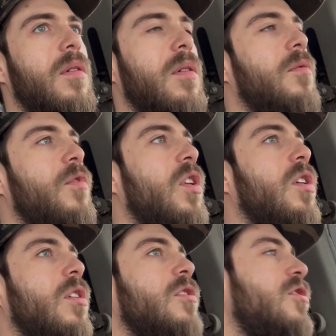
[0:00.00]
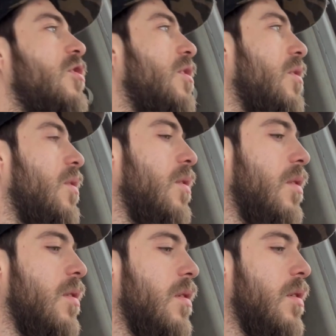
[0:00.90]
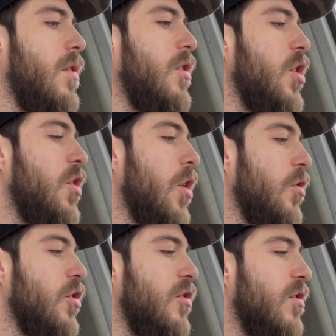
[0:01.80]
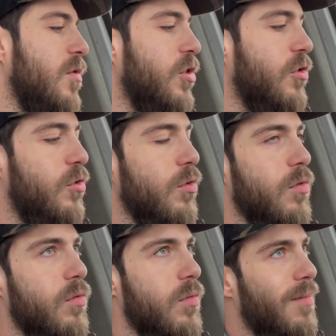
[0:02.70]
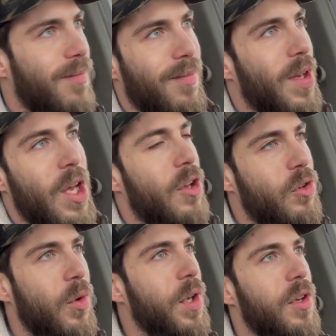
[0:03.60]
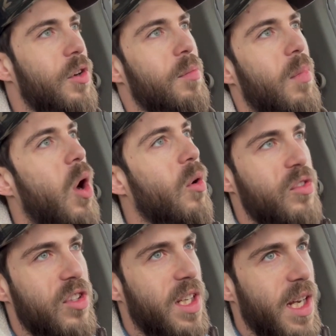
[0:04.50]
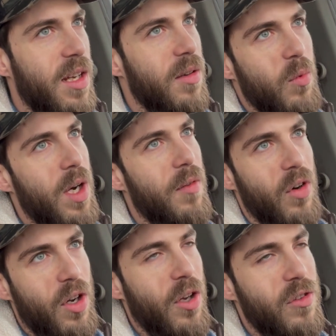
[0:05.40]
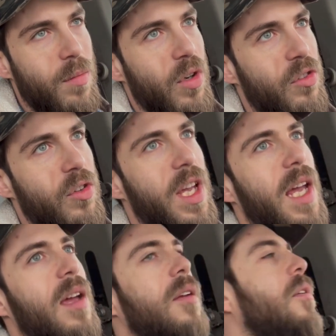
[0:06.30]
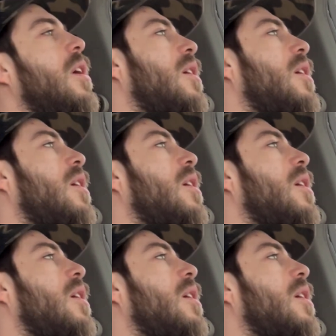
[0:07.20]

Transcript: versus, you know, just doing your most to get whatever customers you can.